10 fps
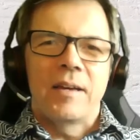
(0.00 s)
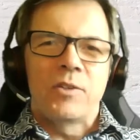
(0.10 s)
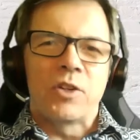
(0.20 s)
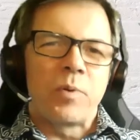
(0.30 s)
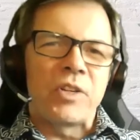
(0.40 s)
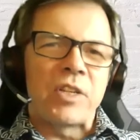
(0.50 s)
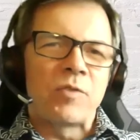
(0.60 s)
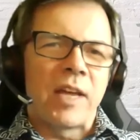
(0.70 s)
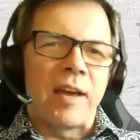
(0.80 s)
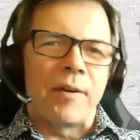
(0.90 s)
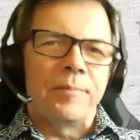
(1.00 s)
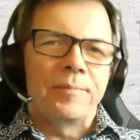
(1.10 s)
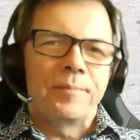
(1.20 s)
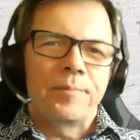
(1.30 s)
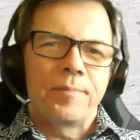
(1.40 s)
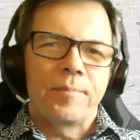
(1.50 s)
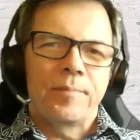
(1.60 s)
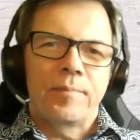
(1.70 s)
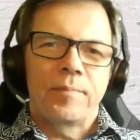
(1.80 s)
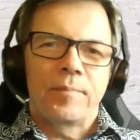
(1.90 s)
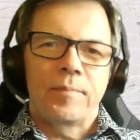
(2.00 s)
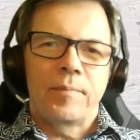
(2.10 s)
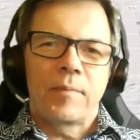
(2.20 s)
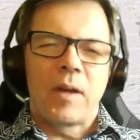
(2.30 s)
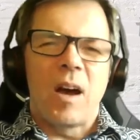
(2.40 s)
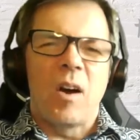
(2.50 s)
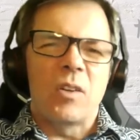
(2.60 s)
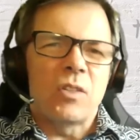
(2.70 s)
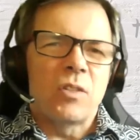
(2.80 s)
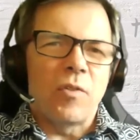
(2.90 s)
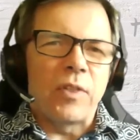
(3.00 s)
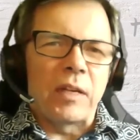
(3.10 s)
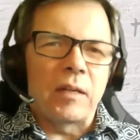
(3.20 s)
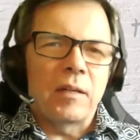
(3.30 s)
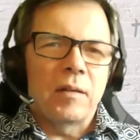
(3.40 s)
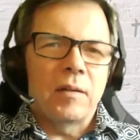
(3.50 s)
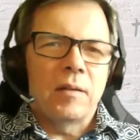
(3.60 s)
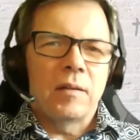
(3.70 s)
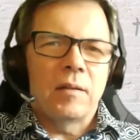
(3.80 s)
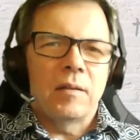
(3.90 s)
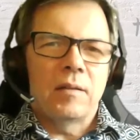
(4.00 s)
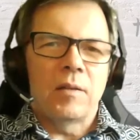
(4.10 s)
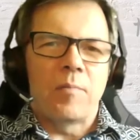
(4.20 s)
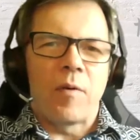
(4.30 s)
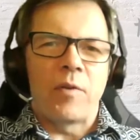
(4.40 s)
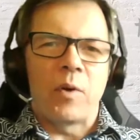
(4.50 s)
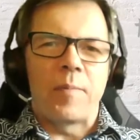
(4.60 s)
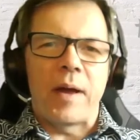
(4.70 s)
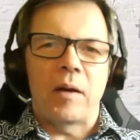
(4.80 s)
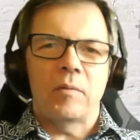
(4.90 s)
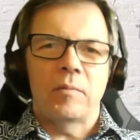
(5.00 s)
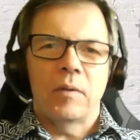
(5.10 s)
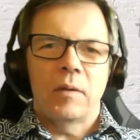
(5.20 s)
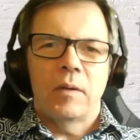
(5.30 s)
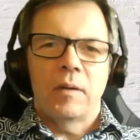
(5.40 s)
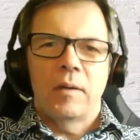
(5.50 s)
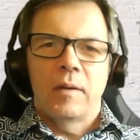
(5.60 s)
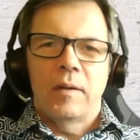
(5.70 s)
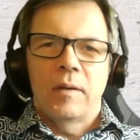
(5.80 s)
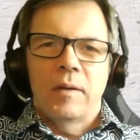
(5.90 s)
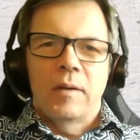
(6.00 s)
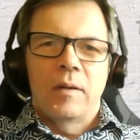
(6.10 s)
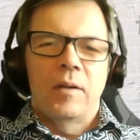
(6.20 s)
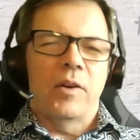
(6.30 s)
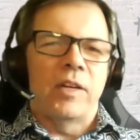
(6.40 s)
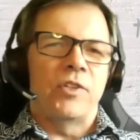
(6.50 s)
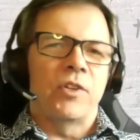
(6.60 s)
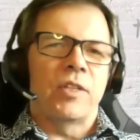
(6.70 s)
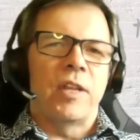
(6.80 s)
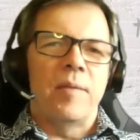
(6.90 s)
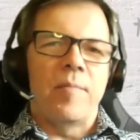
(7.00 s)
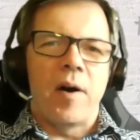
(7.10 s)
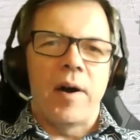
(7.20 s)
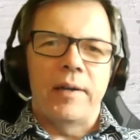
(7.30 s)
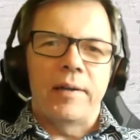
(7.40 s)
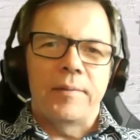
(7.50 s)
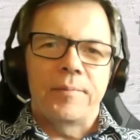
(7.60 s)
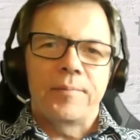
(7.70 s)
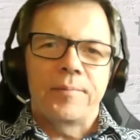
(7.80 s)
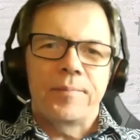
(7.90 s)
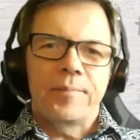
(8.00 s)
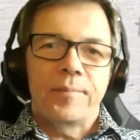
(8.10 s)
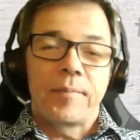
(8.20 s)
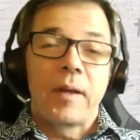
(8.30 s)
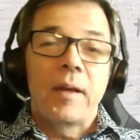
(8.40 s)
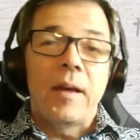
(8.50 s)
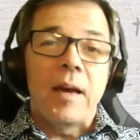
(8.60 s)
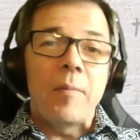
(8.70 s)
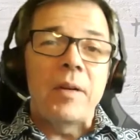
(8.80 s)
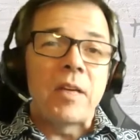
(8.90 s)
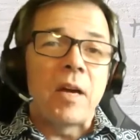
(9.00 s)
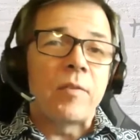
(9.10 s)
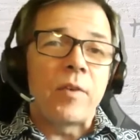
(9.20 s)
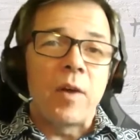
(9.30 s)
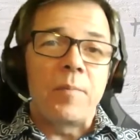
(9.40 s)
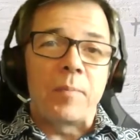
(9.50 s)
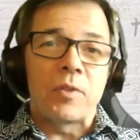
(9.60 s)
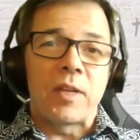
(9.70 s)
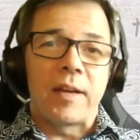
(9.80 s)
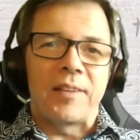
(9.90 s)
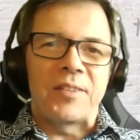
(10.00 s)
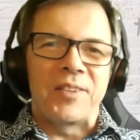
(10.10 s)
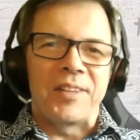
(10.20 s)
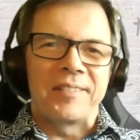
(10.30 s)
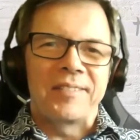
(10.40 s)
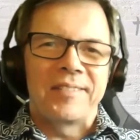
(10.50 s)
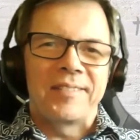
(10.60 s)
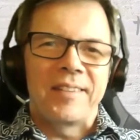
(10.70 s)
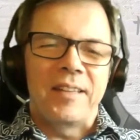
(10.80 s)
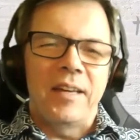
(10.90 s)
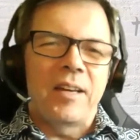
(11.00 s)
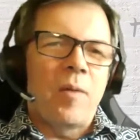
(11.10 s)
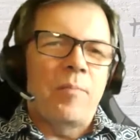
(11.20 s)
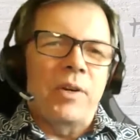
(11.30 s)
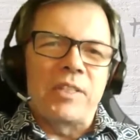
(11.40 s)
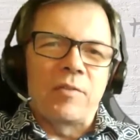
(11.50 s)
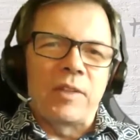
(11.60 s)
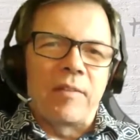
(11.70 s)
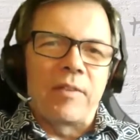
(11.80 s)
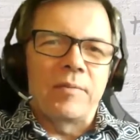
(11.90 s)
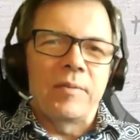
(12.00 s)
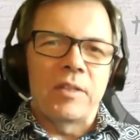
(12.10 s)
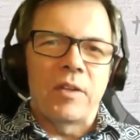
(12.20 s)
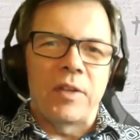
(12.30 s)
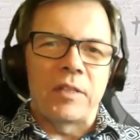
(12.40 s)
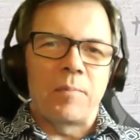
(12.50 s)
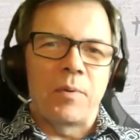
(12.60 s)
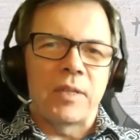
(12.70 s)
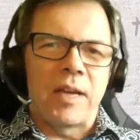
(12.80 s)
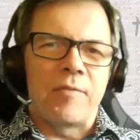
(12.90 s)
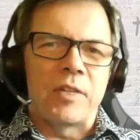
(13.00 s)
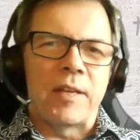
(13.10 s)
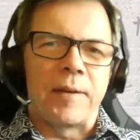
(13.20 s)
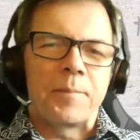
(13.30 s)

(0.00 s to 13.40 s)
Just put yourself together. Oh, it's nothing to bother you about. Look, it's just in the mind. How many times have you heard people say that to you? You can't put yourself together. There's nothing to put together, is there?